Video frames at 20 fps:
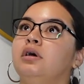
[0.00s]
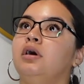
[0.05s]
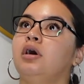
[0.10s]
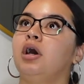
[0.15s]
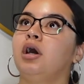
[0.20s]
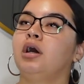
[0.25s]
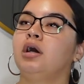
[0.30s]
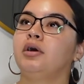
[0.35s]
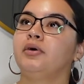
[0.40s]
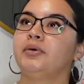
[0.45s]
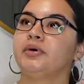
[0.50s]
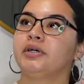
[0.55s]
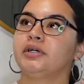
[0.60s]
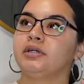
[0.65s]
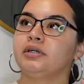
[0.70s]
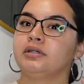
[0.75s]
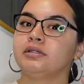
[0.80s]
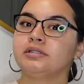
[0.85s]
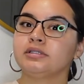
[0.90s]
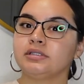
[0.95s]

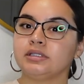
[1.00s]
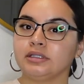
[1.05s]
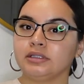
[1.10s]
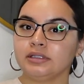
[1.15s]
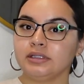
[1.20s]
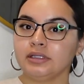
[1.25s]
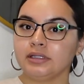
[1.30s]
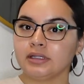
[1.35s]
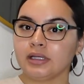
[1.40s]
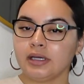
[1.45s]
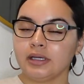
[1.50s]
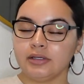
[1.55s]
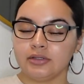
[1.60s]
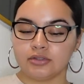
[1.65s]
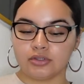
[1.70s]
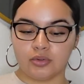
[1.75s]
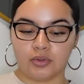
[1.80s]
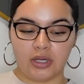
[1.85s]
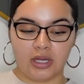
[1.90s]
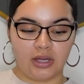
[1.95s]
our ceiling light,
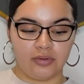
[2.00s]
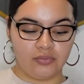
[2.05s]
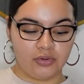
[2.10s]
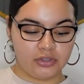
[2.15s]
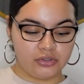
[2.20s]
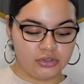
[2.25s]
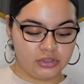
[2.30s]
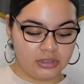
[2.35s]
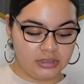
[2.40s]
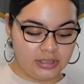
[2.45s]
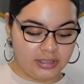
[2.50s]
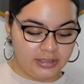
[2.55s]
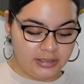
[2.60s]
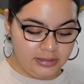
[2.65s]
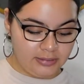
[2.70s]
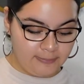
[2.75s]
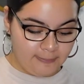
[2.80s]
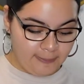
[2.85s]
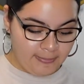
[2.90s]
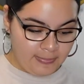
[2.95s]
so I have extra
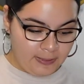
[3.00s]
light.